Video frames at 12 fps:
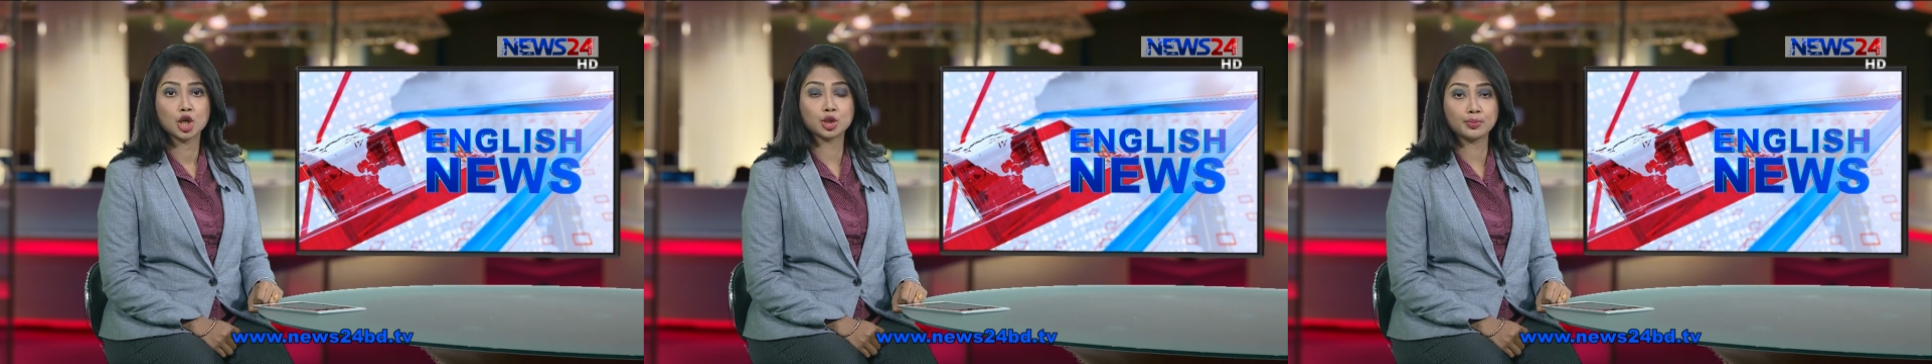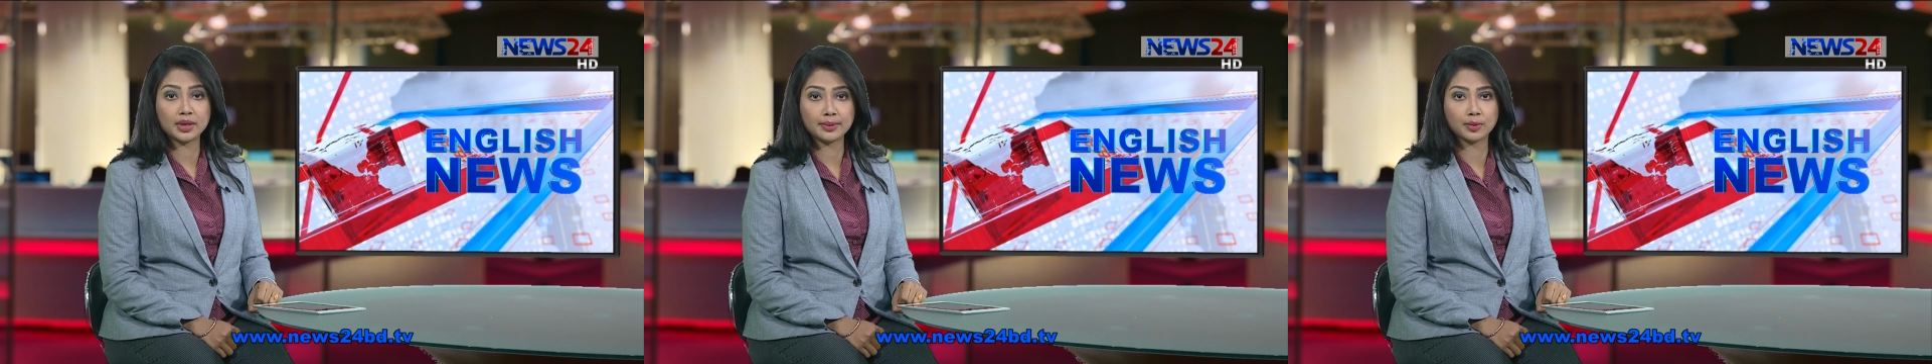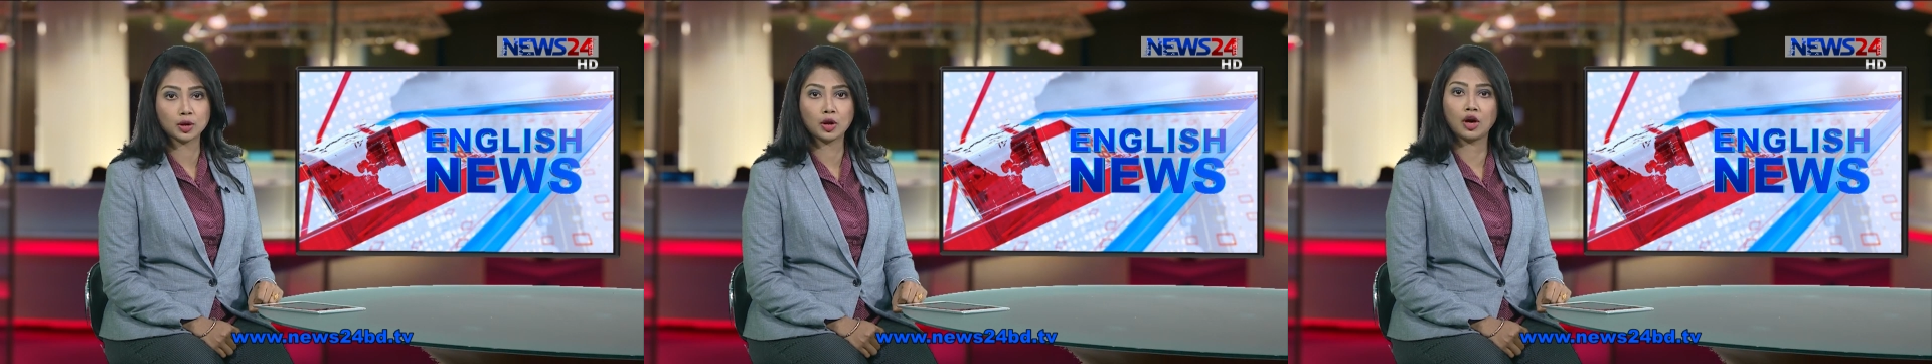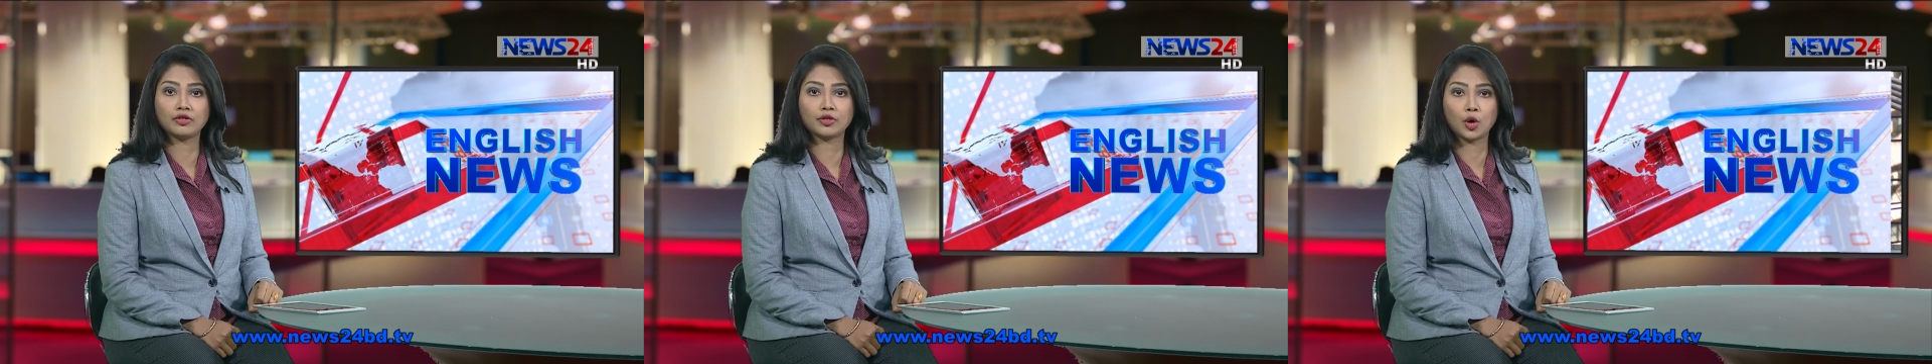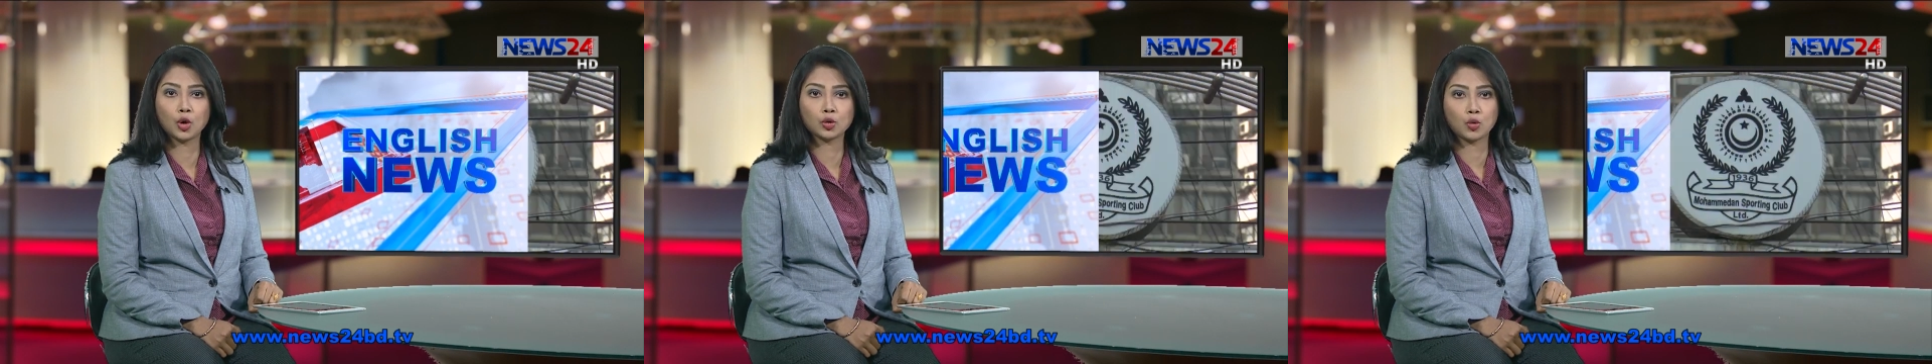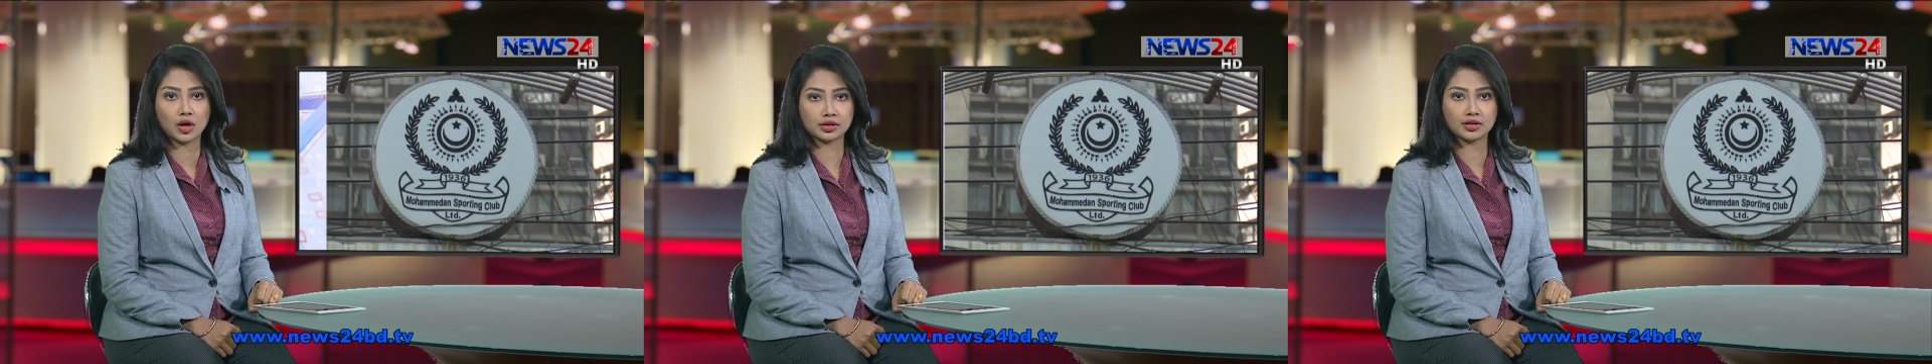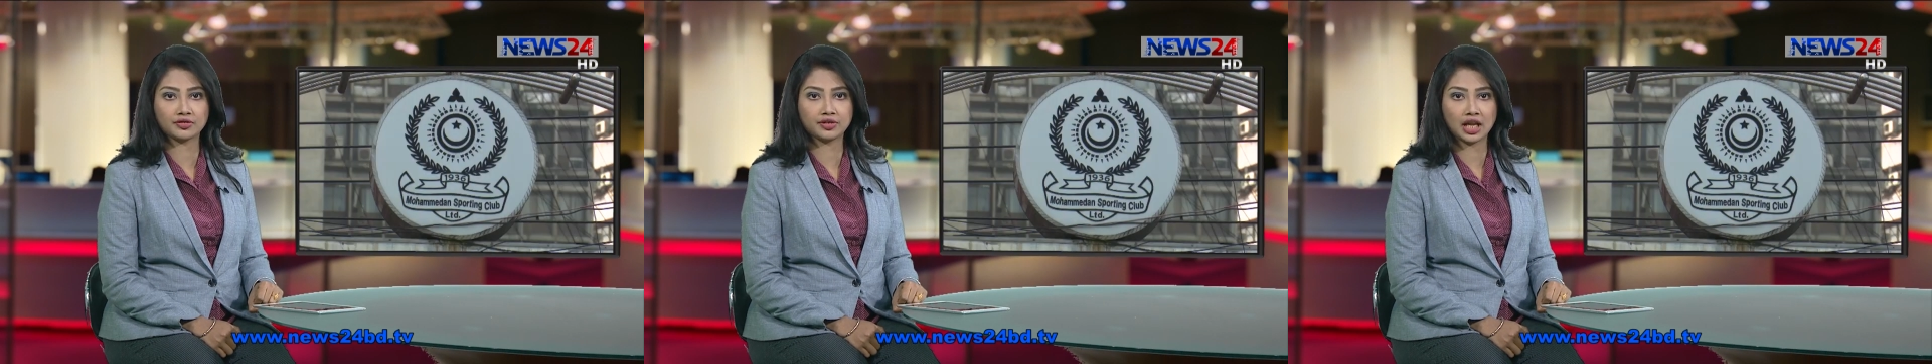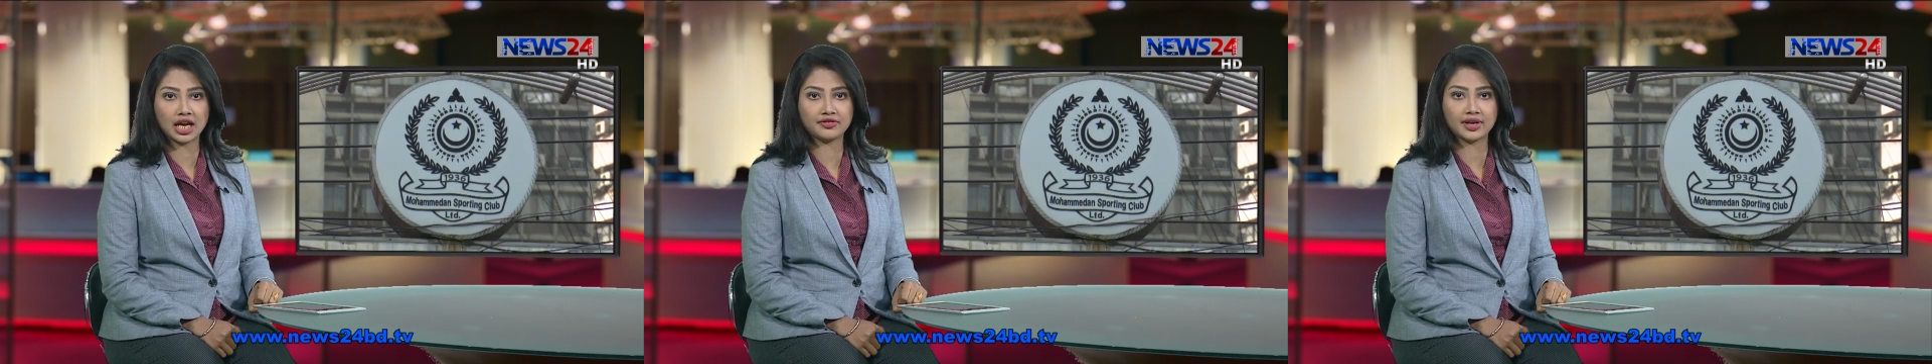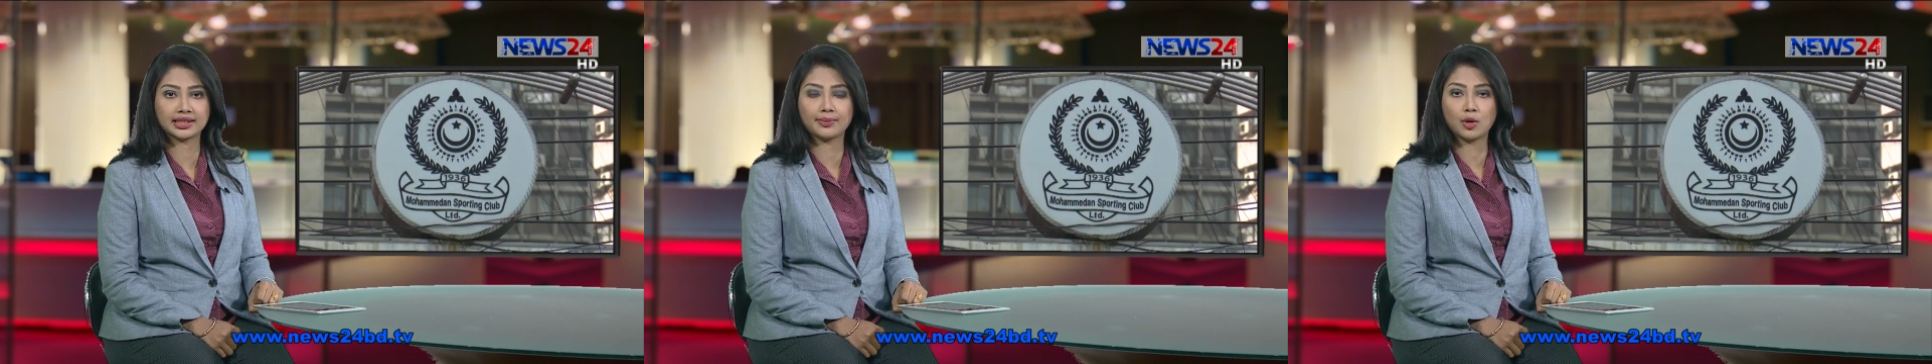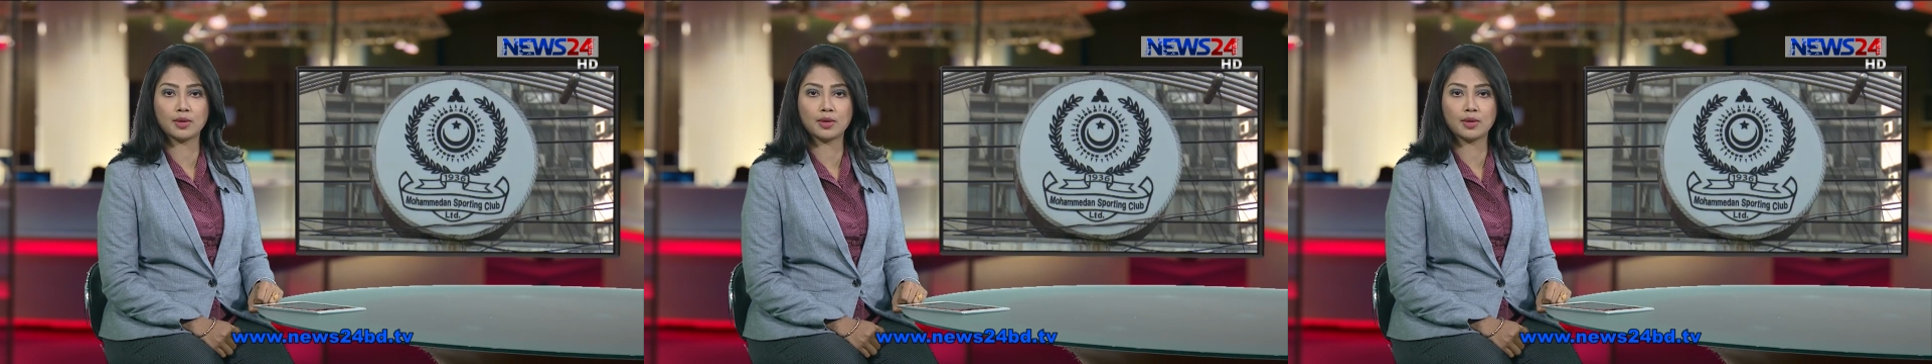to people of all walks of life at the